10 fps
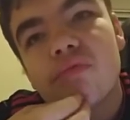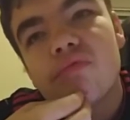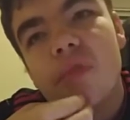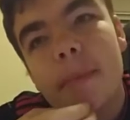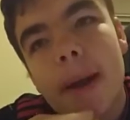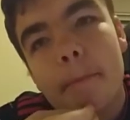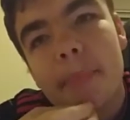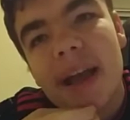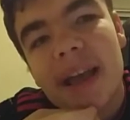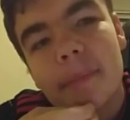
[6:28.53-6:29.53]

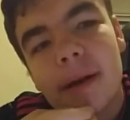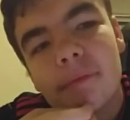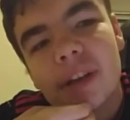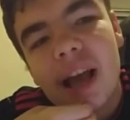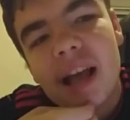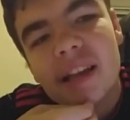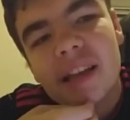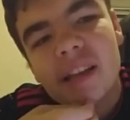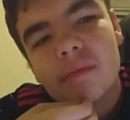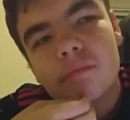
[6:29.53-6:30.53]
remember him having
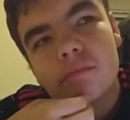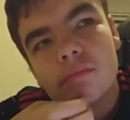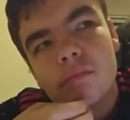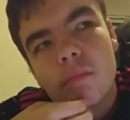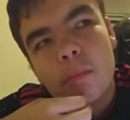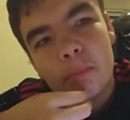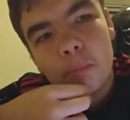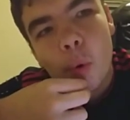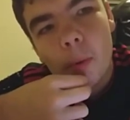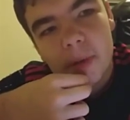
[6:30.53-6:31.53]
any
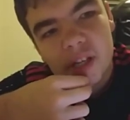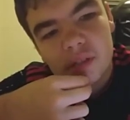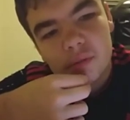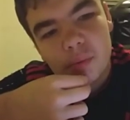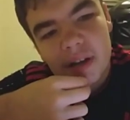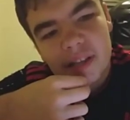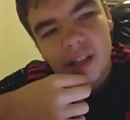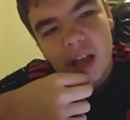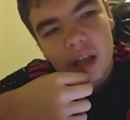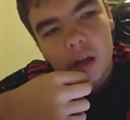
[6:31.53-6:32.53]
moments where you're
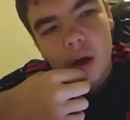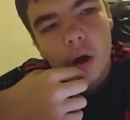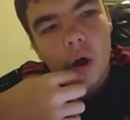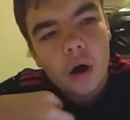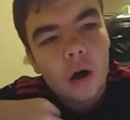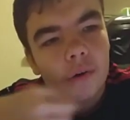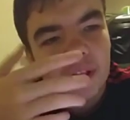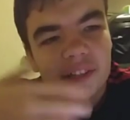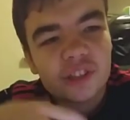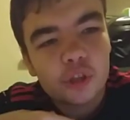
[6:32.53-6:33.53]
like, oh,
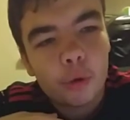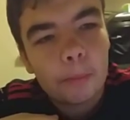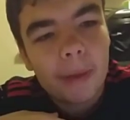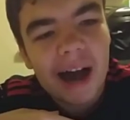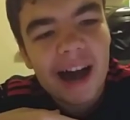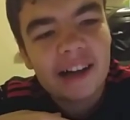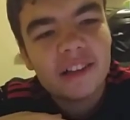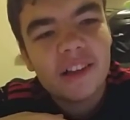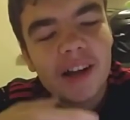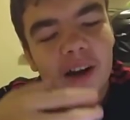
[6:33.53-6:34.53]
that's a good
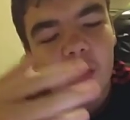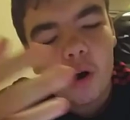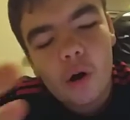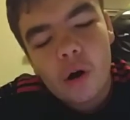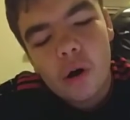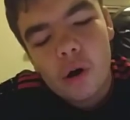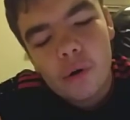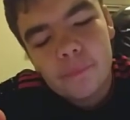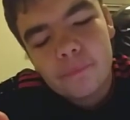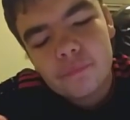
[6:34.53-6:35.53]
pass,
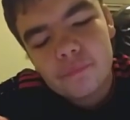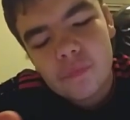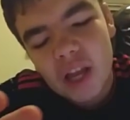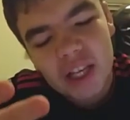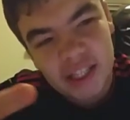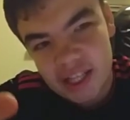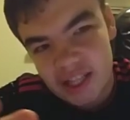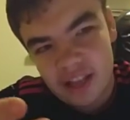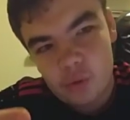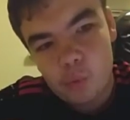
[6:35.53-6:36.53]
or he did
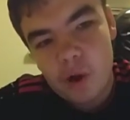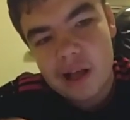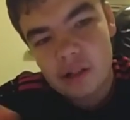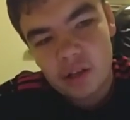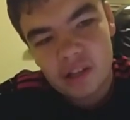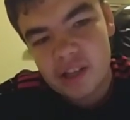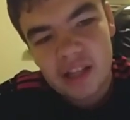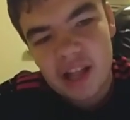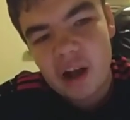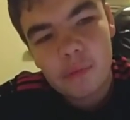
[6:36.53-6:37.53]
this well, he
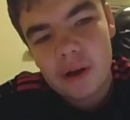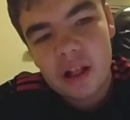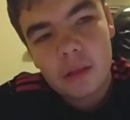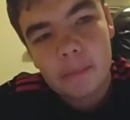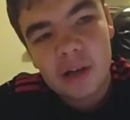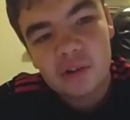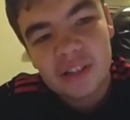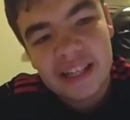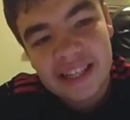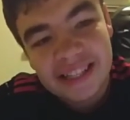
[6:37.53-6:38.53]
did that well, because
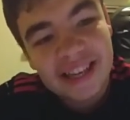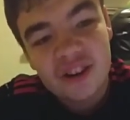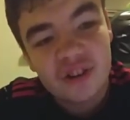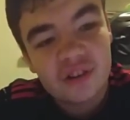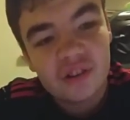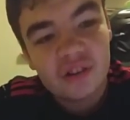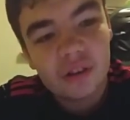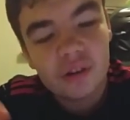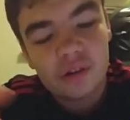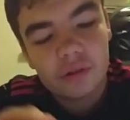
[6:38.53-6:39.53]
he didn't.
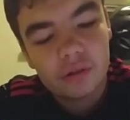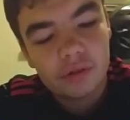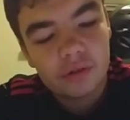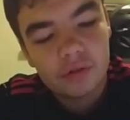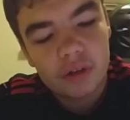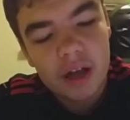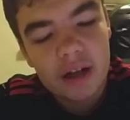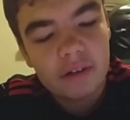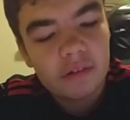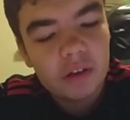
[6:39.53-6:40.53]
So
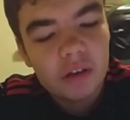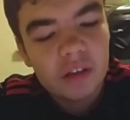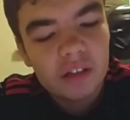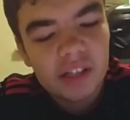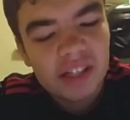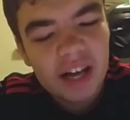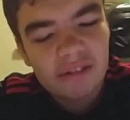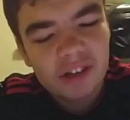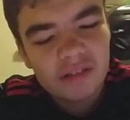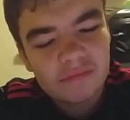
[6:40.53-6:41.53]
yeah,
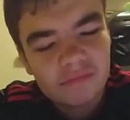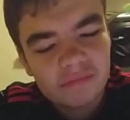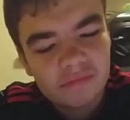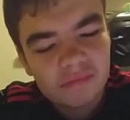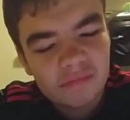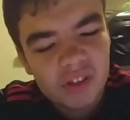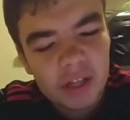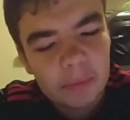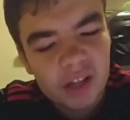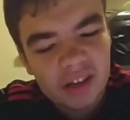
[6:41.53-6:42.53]
Scarron,
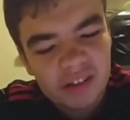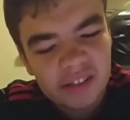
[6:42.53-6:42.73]
similar